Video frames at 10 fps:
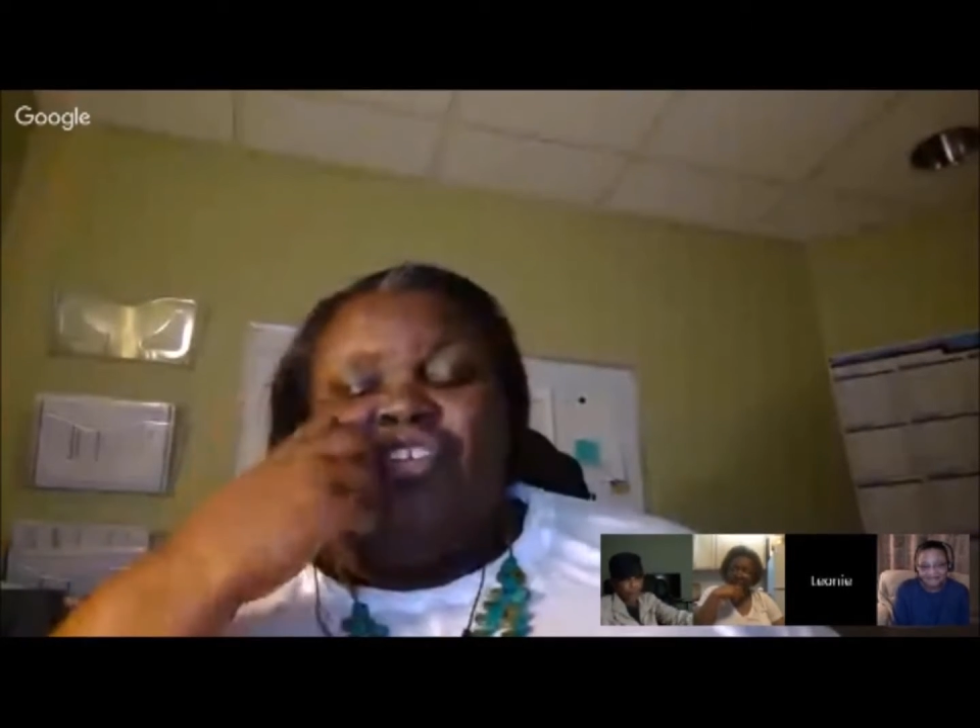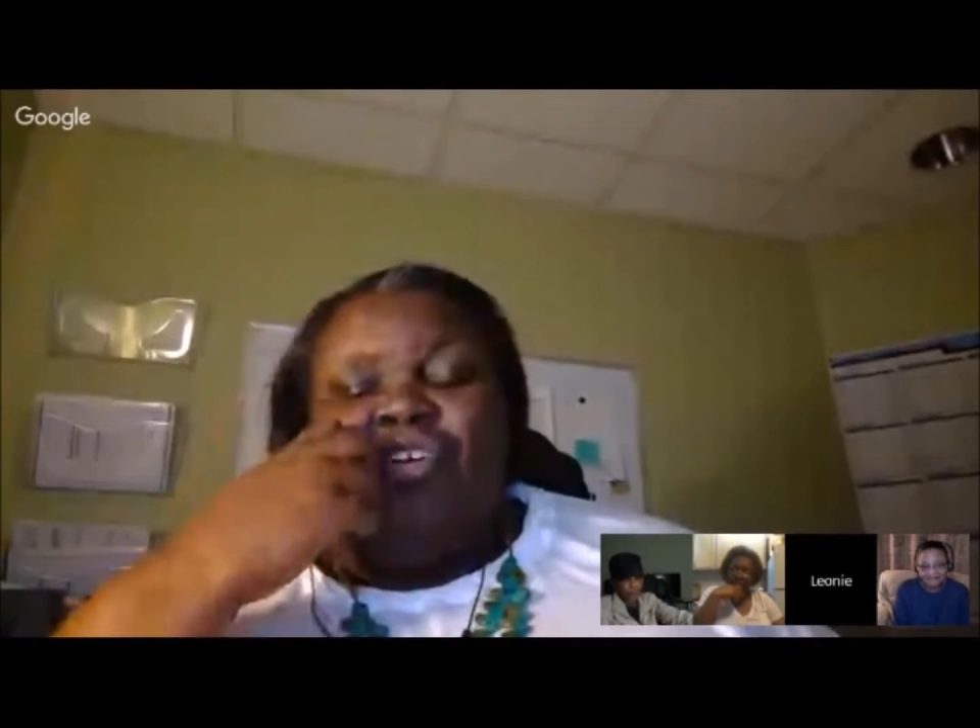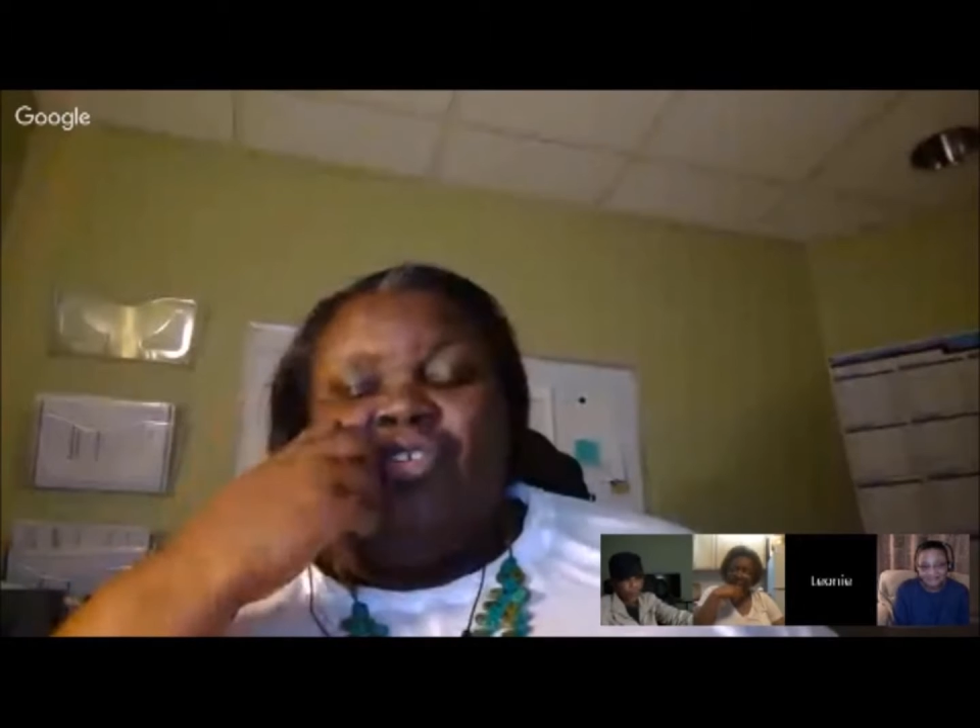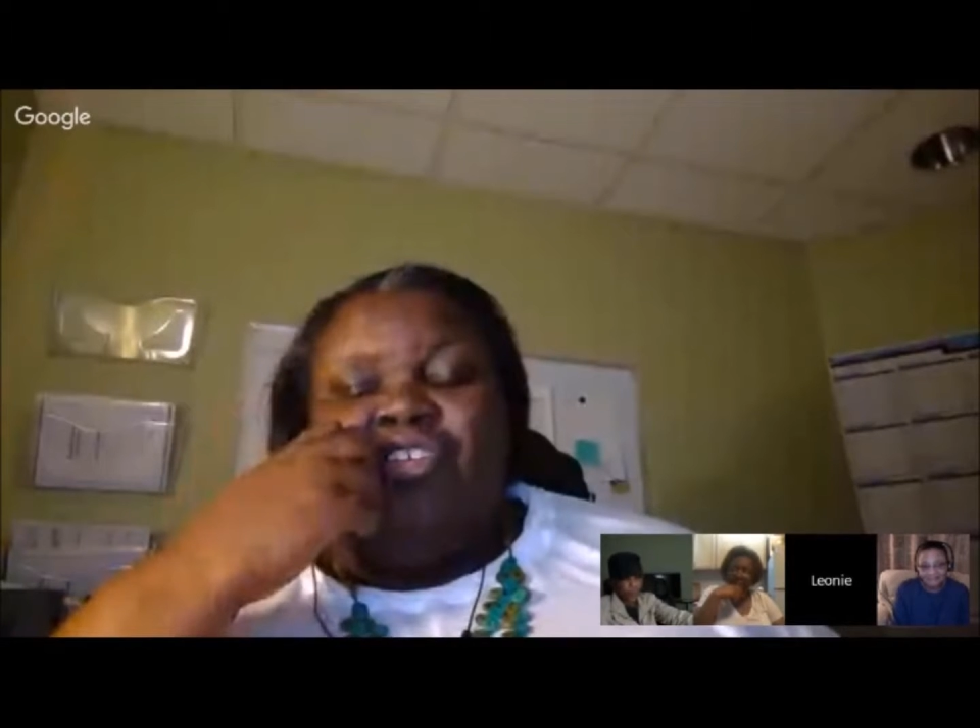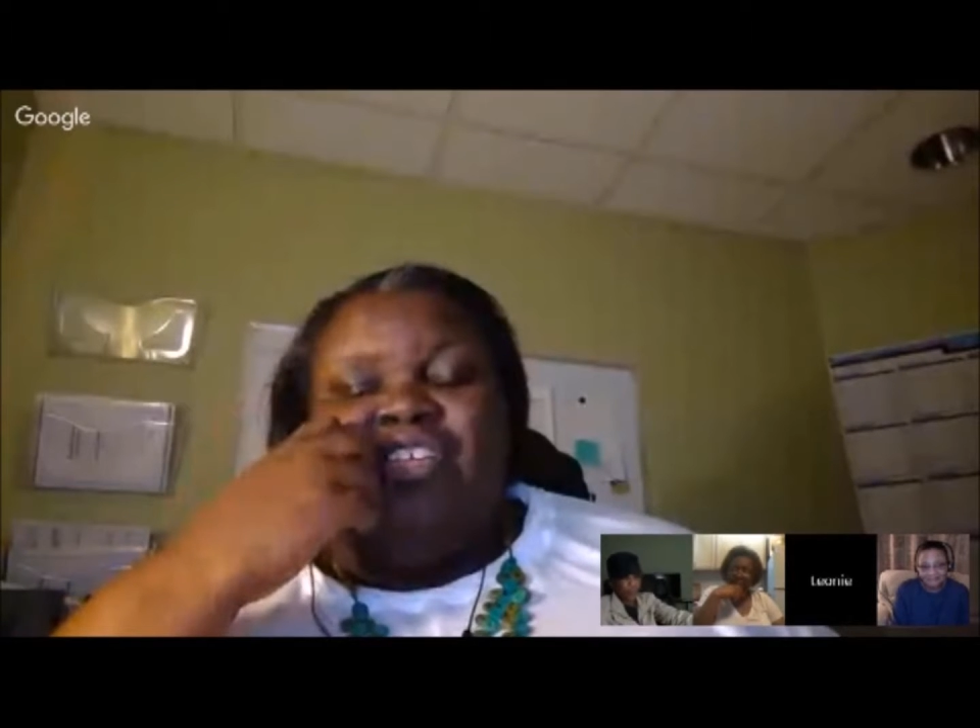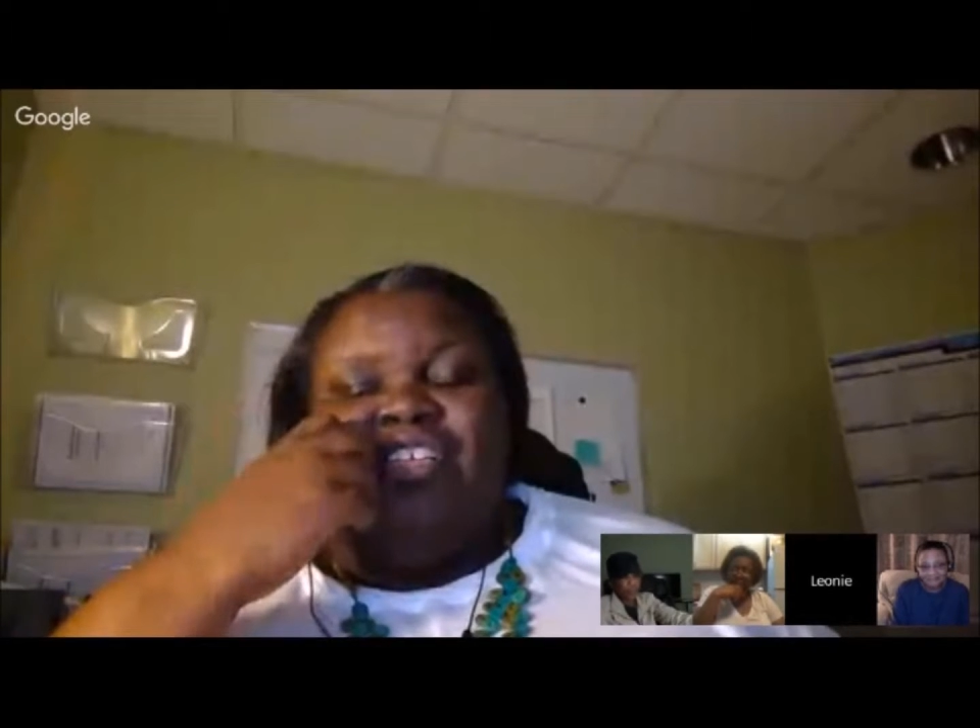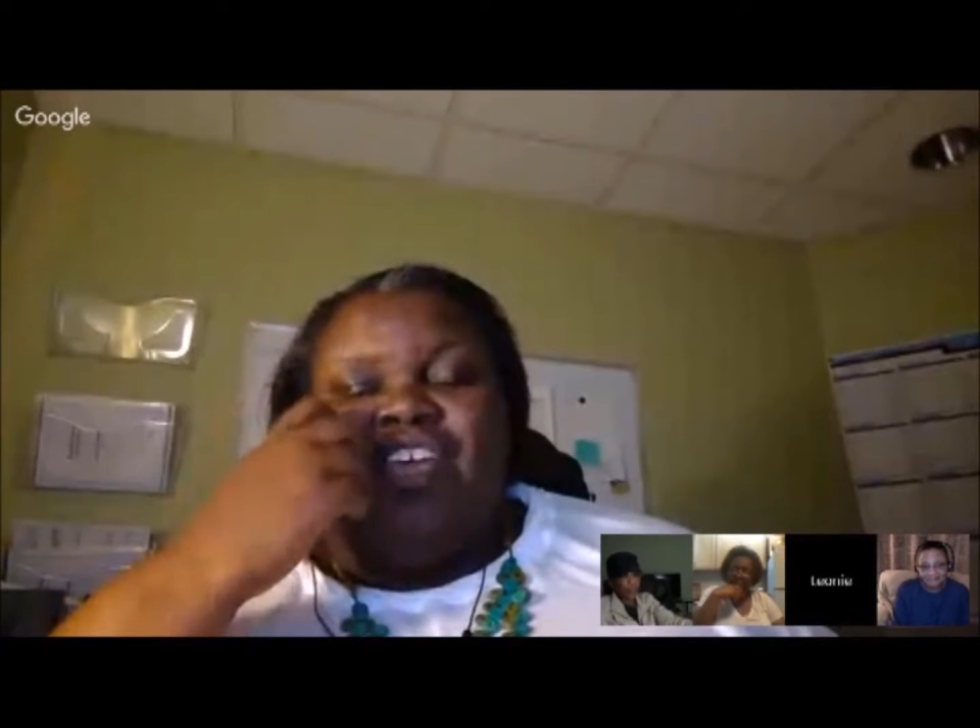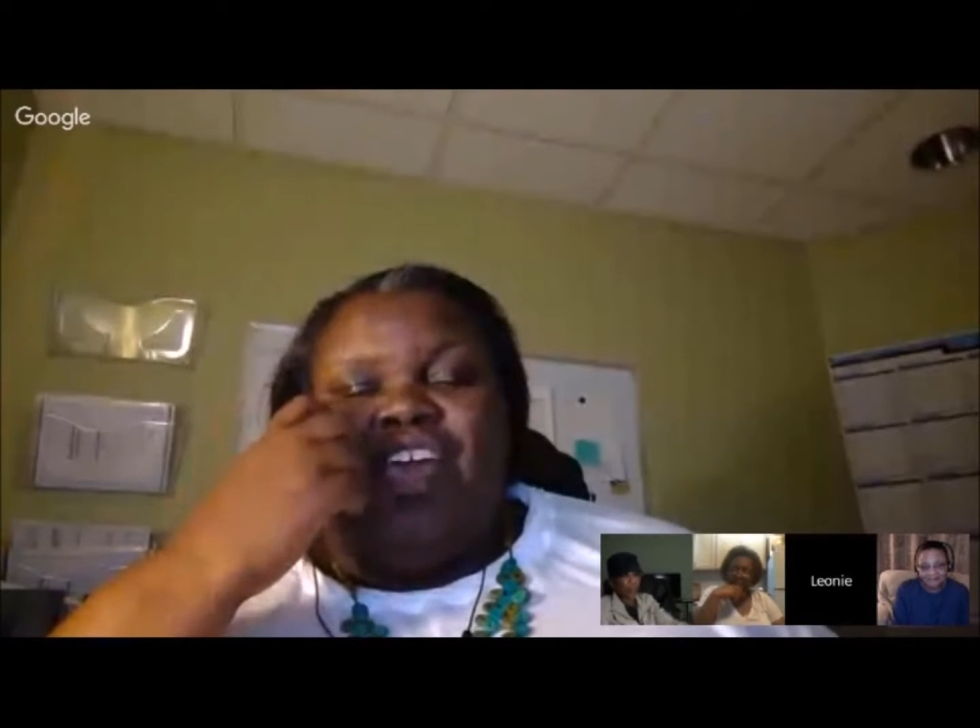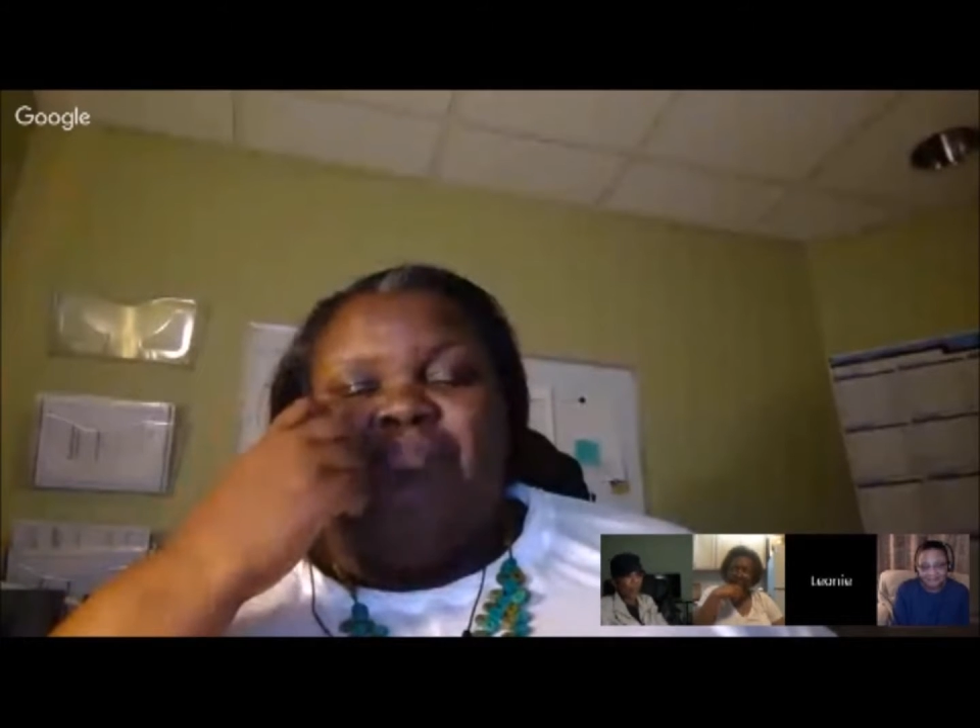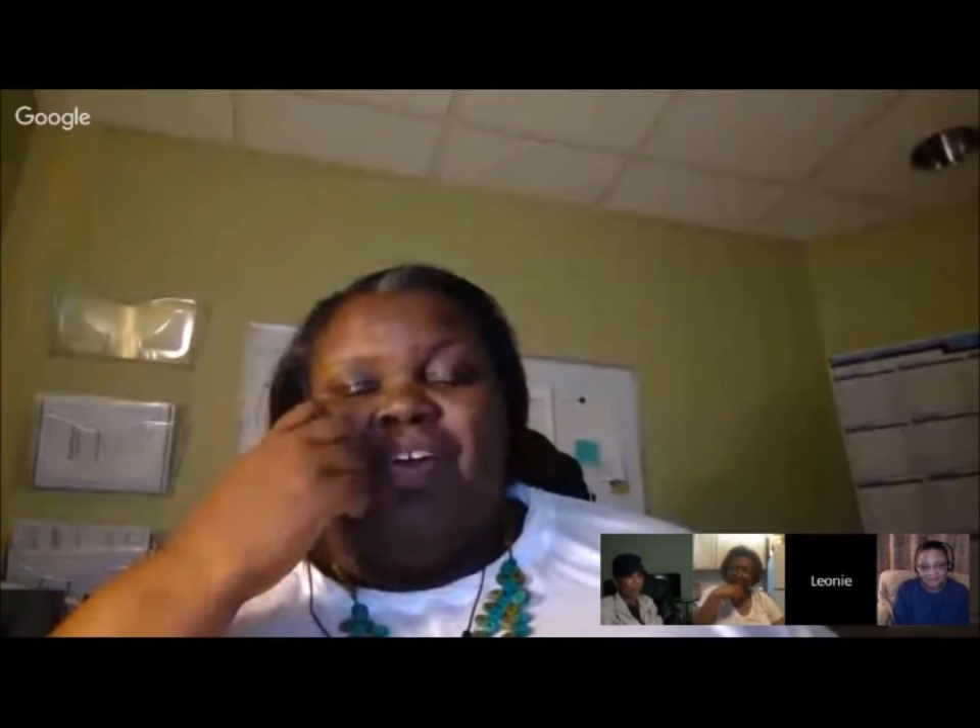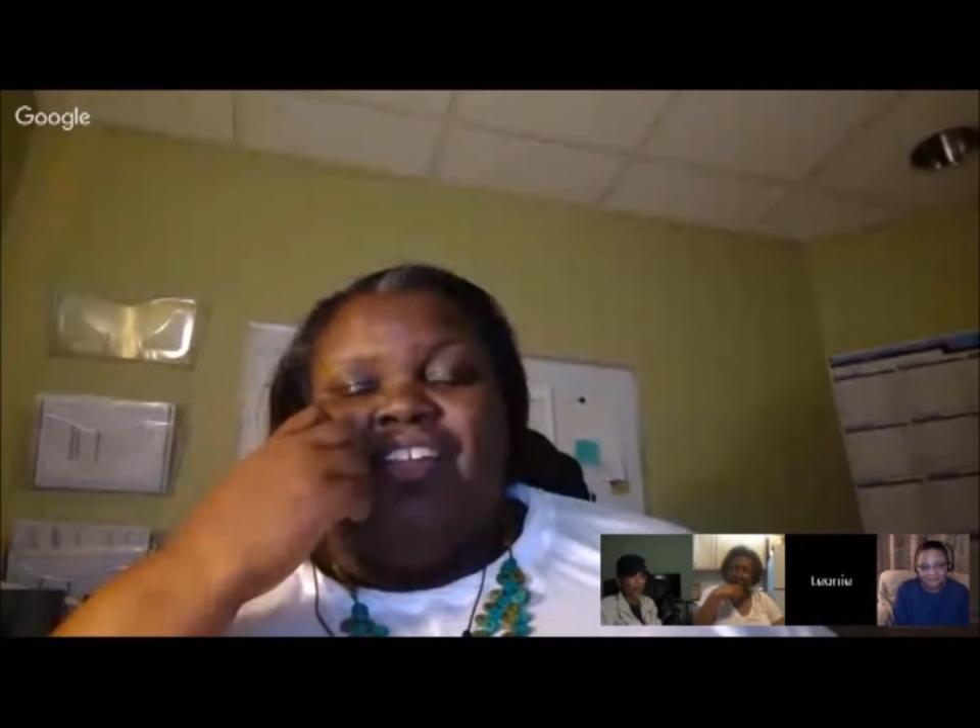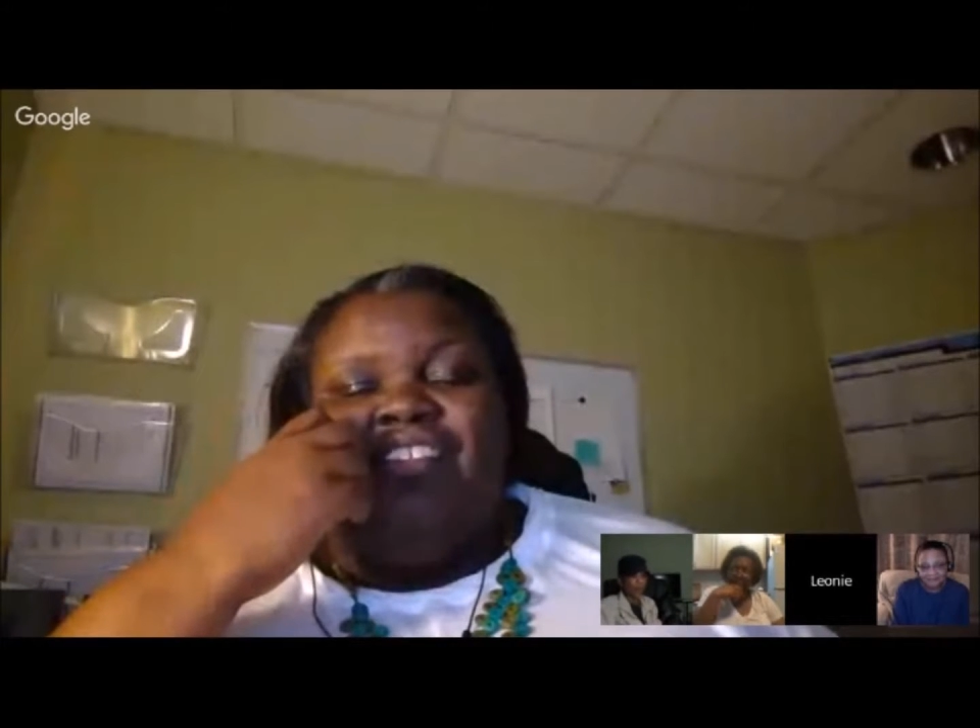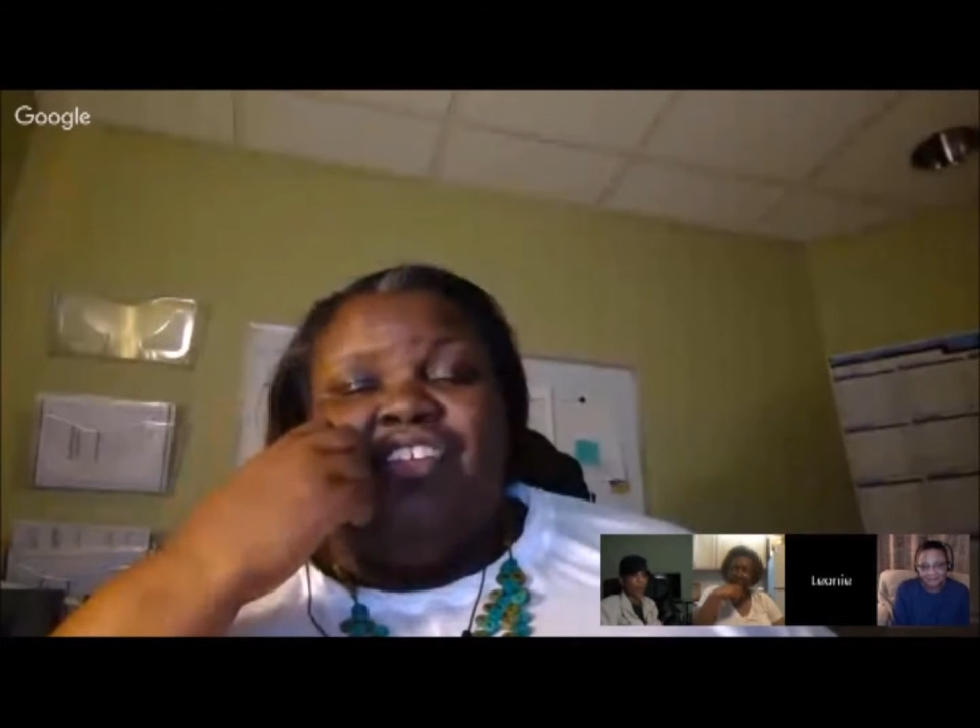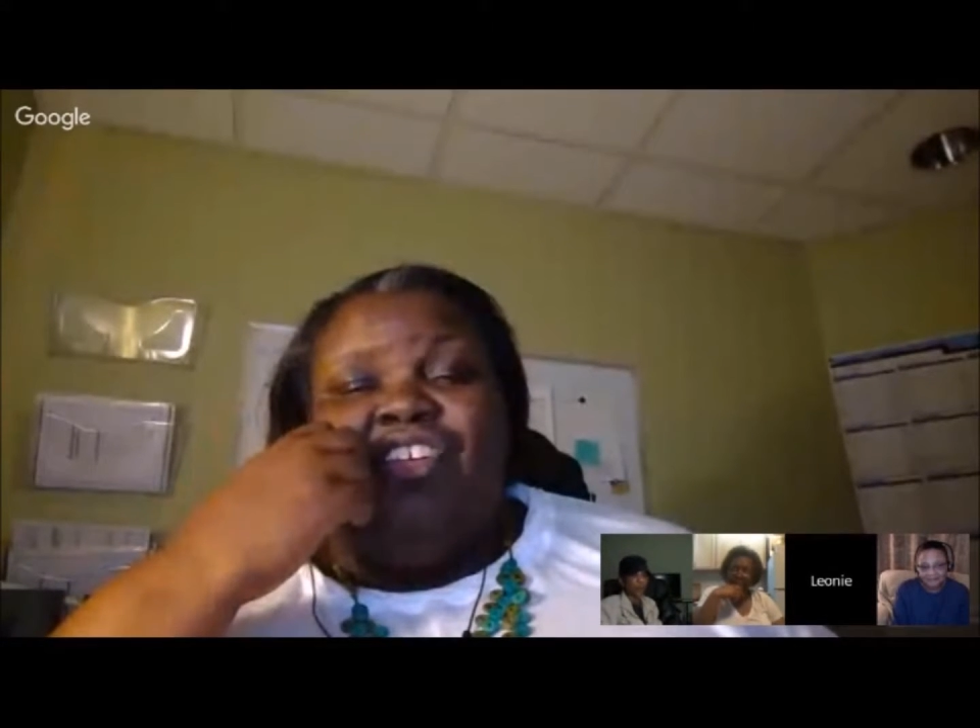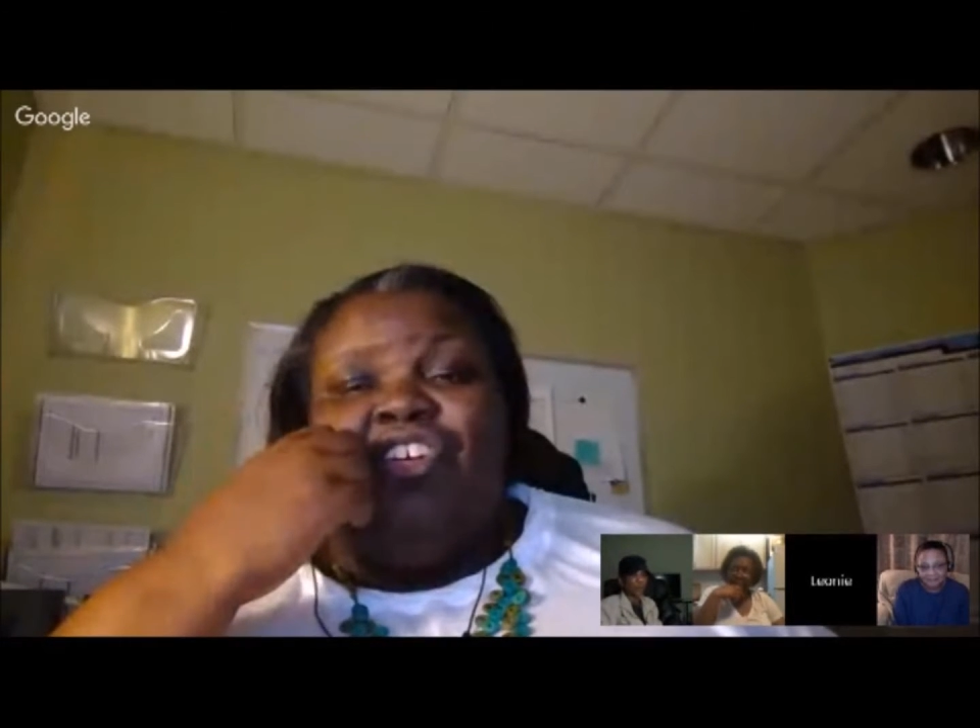go into these campaigns and